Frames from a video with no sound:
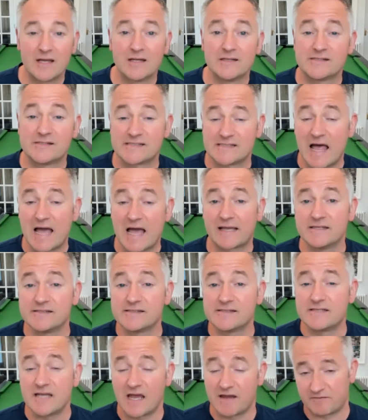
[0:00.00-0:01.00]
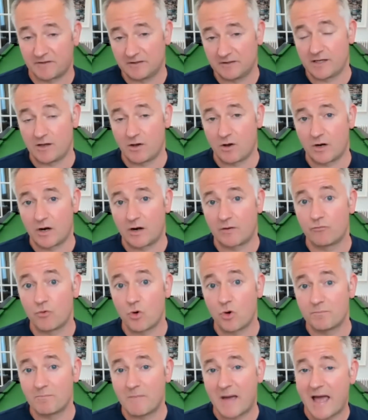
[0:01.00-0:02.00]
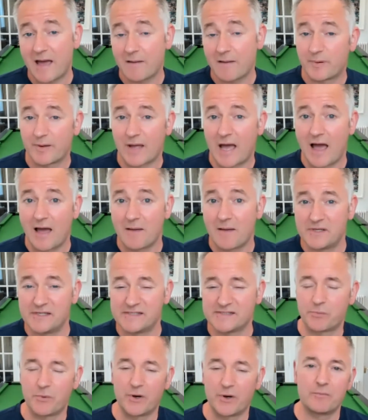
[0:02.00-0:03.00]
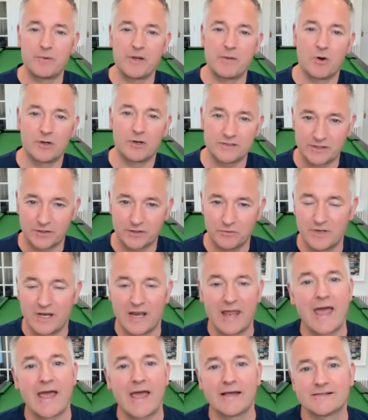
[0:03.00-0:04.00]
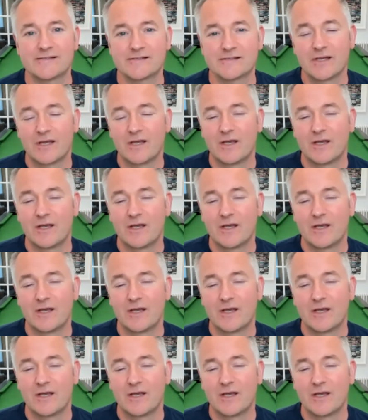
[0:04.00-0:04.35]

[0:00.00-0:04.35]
Slack is definitely on our roadmap. Um, it's where we want to go next.